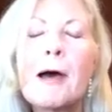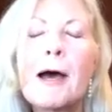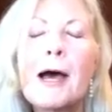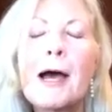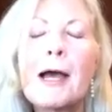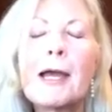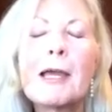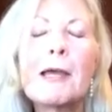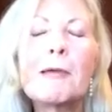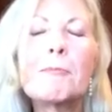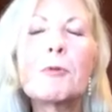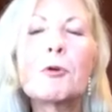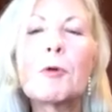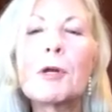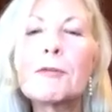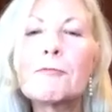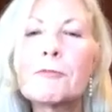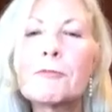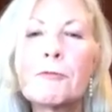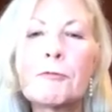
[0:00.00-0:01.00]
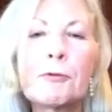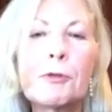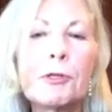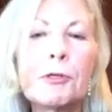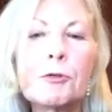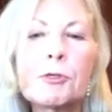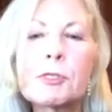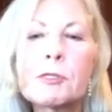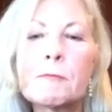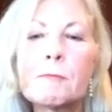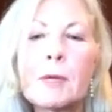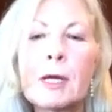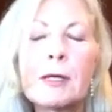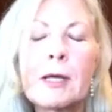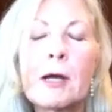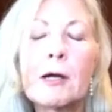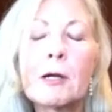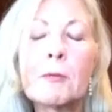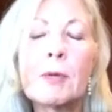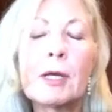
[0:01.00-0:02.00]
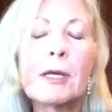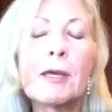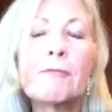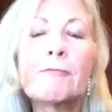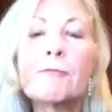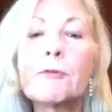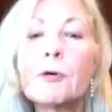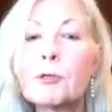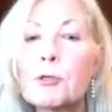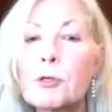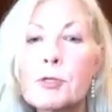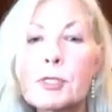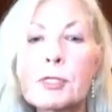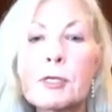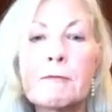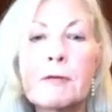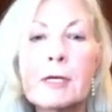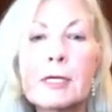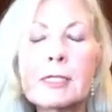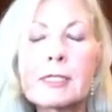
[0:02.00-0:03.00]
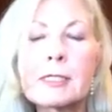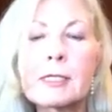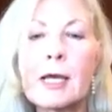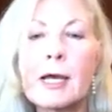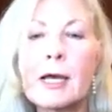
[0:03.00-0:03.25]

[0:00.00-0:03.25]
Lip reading: I am grateful for the use of my arm. I have full use of it.